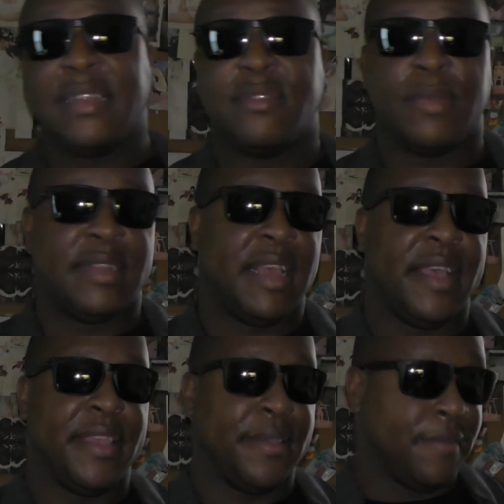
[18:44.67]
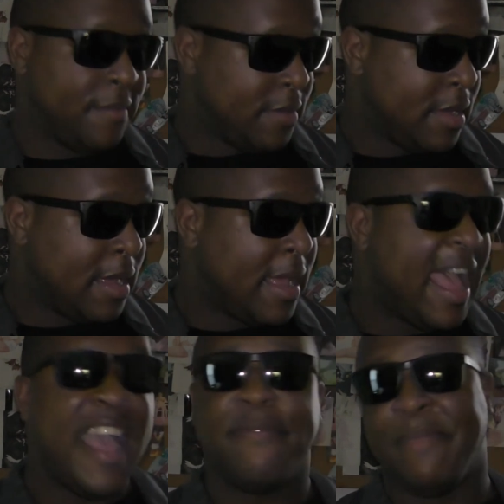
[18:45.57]
just want to tell you,
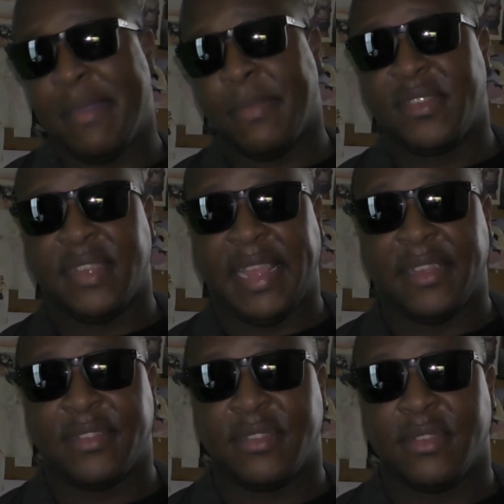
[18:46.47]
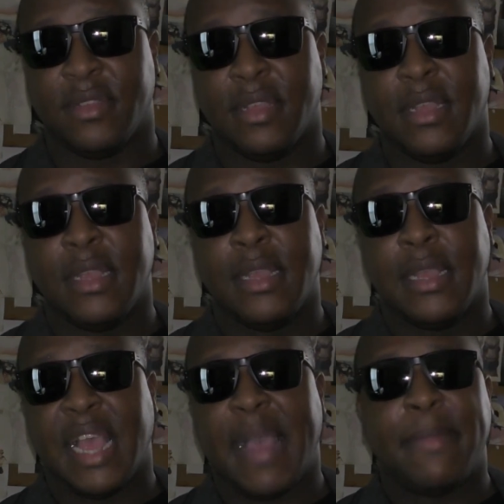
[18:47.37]
I've made mistakes.
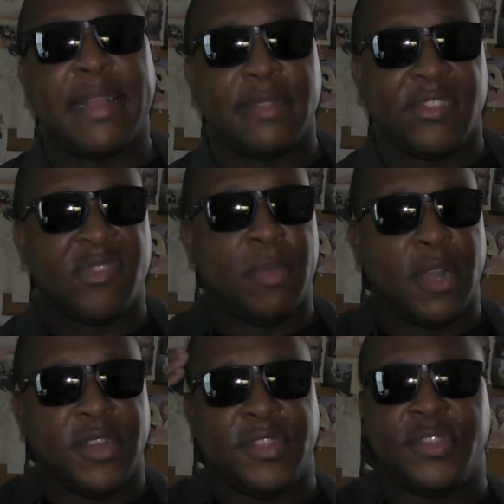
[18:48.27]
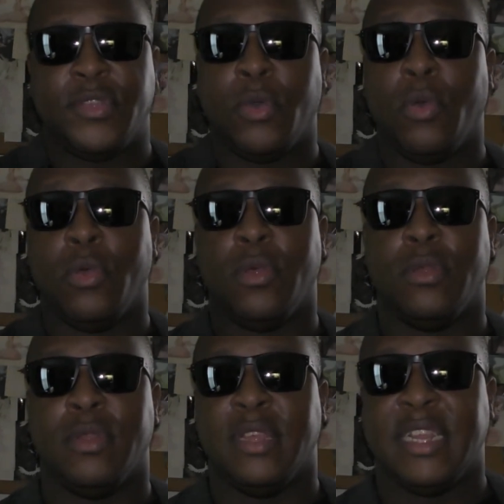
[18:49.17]
I'm not the smartest
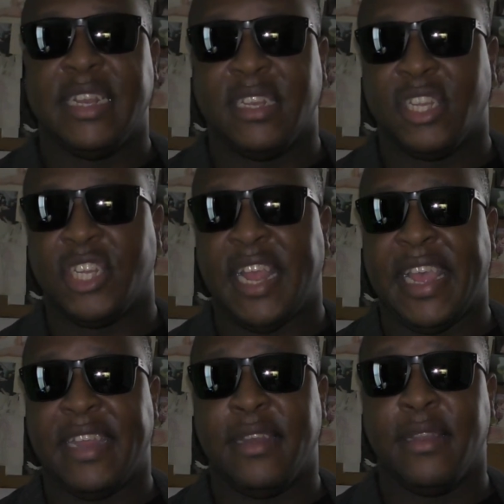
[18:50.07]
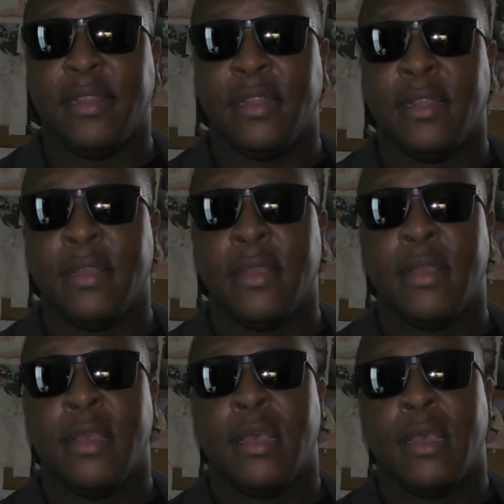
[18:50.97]
tool in the shed.
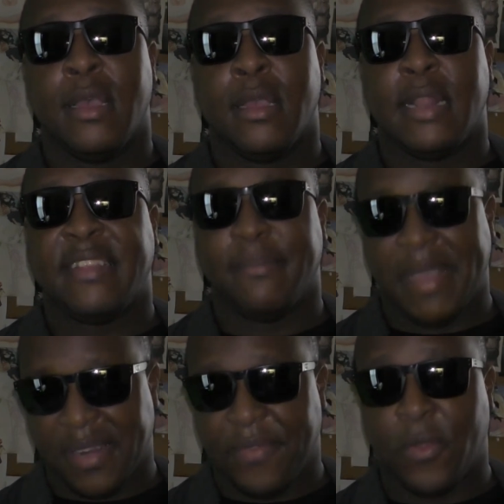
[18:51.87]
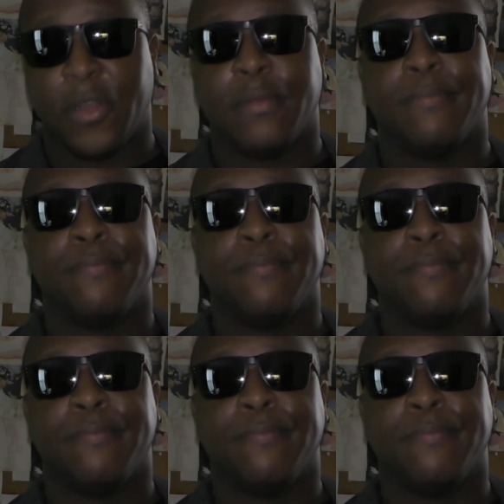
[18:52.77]
That's a metaphor.